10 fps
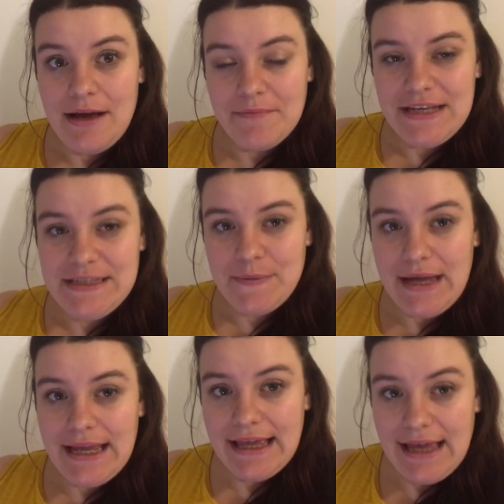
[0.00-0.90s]
up this
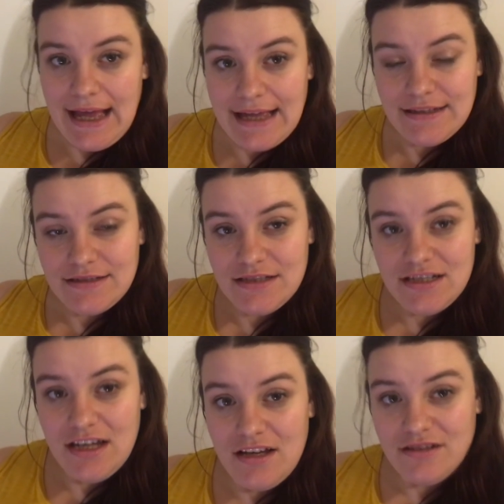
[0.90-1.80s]
week and
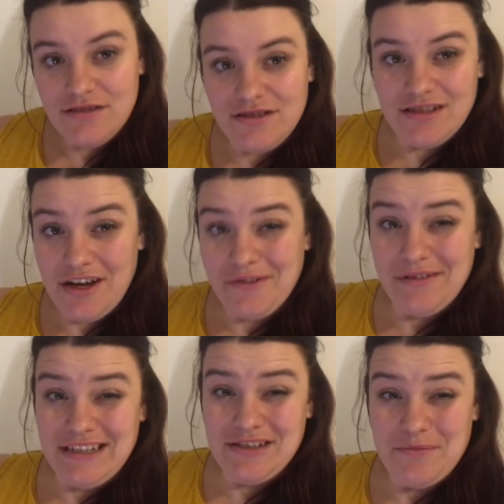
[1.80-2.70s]
just
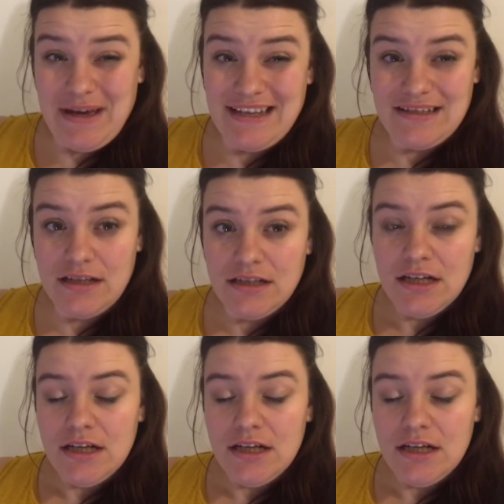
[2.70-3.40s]
hopefully do better